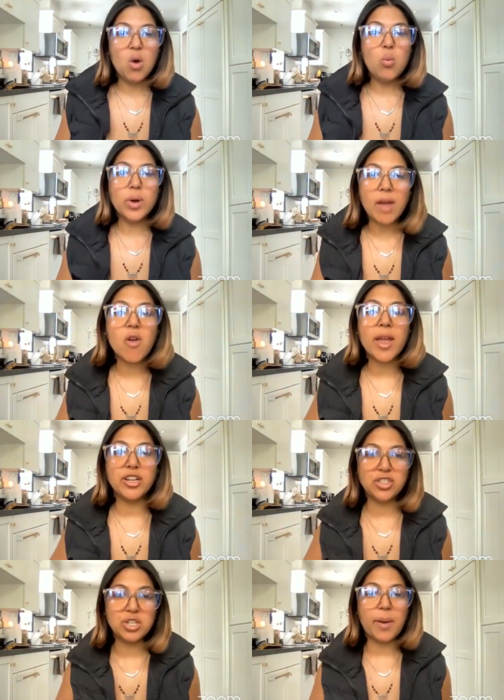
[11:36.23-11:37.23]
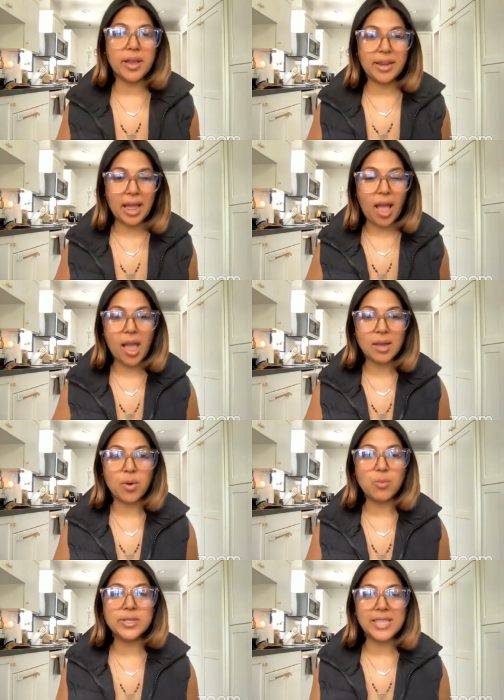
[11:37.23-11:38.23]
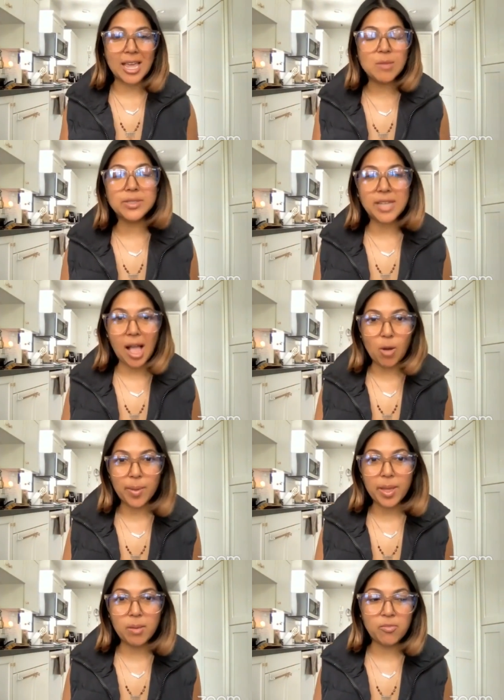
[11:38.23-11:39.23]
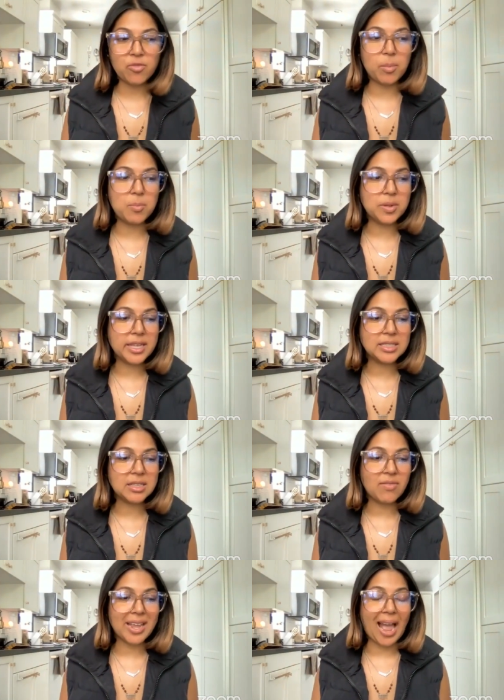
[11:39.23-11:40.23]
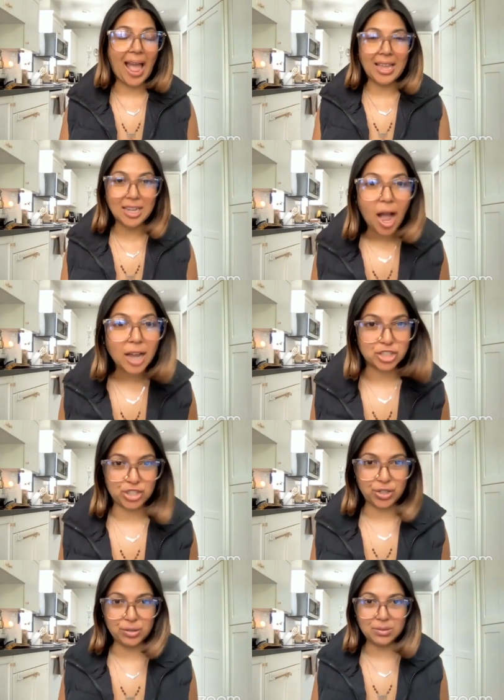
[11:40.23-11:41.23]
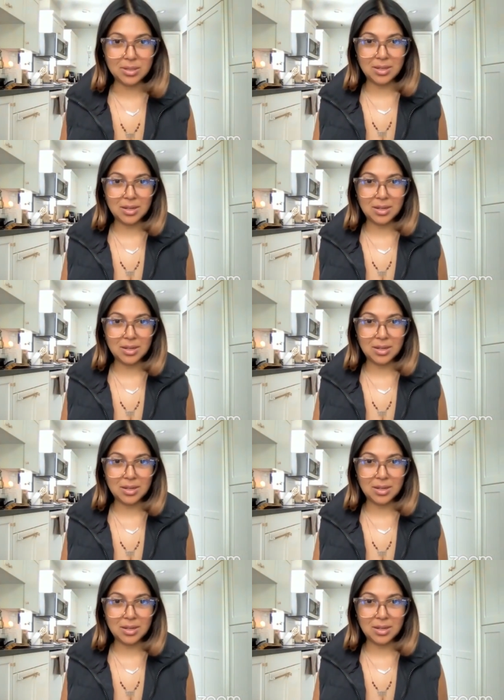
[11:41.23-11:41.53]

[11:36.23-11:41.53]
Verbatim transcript: Whatever I could do, I could I was able to help him from a place of like, I got you.